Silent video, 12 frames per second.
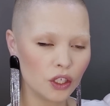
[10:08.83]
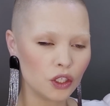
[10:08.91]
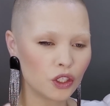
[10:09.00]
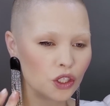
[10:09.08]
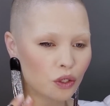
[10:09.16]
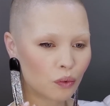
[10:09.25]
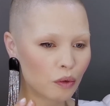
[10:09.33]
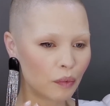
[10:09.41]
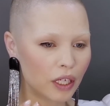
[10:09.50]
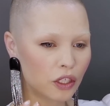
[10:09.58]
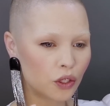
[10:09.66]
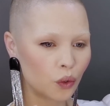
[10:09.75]
You just want to
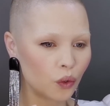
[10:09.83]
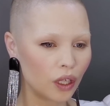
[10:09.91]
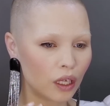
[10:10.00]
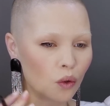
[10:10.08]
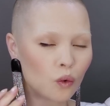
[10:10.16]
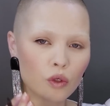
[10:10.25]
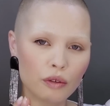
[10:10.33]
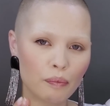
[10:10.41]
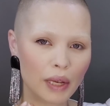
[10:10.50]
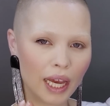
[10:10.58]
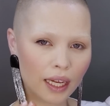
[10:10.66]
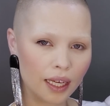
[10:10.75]
make sure that all the
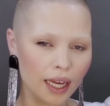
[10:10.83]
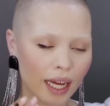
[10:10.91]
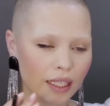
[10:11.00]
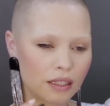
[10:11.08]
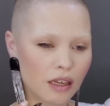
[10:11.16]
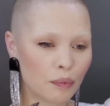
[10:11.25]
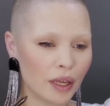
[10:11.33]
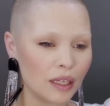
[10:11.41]
black ends up